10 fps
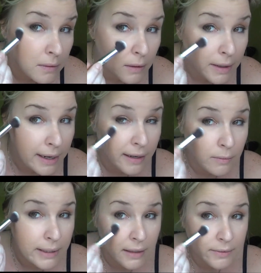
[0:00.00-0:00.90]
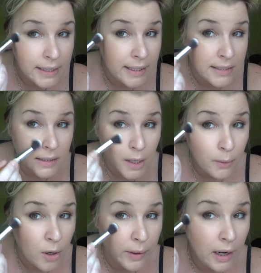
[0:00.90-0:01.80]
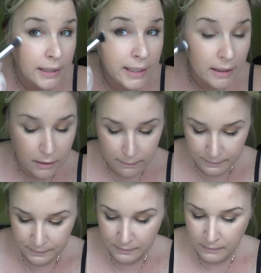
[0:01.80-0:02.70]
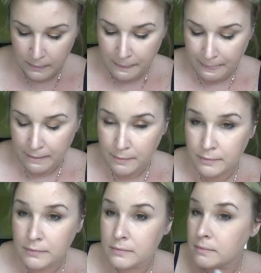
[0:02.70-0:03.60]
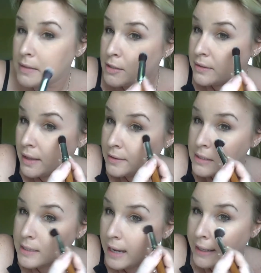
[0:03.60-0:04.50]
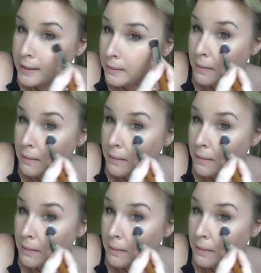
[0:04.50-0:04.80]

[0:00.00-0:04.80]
Okay, we got a really nice glow going on here. We'll do the other side.